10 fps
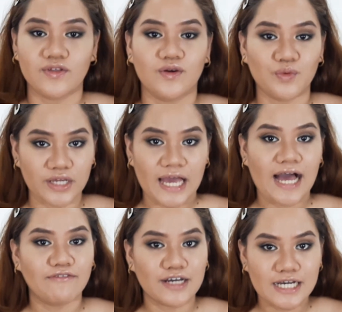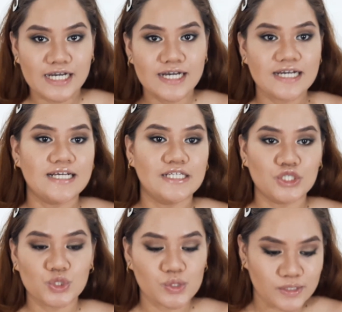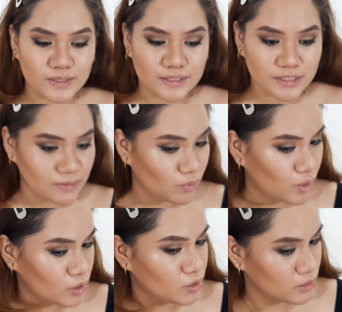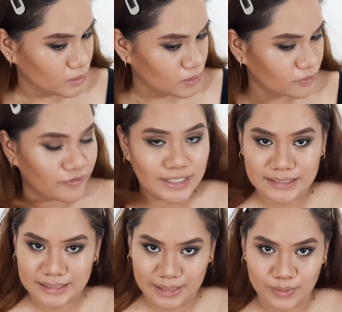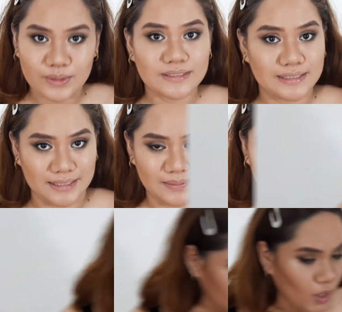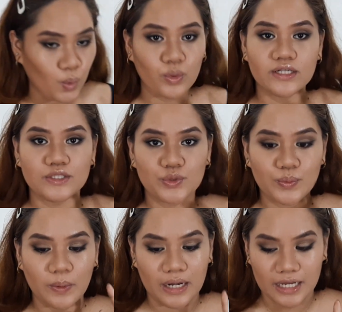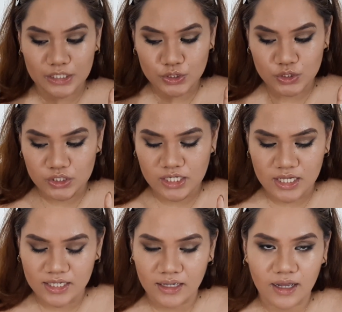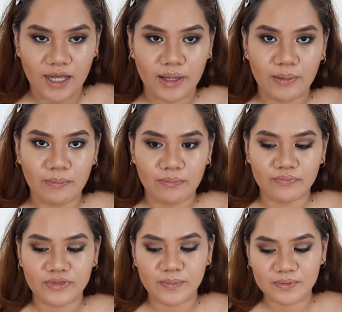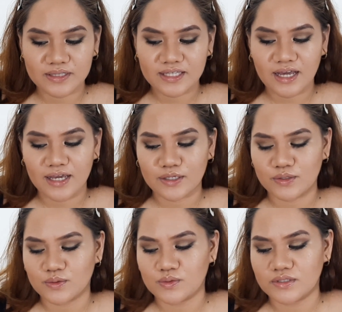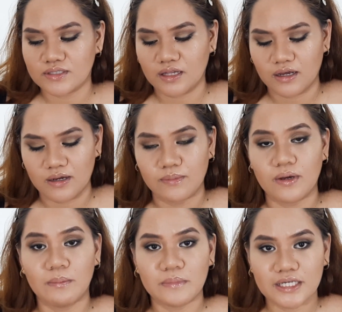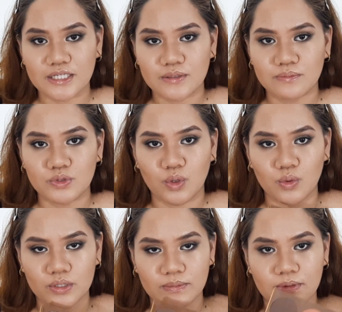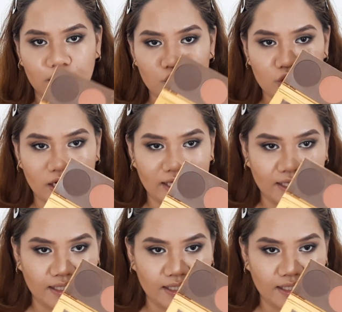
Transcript: We have a more chiseled face now, you see? We'll do blush. Typically I use a medium toned blush like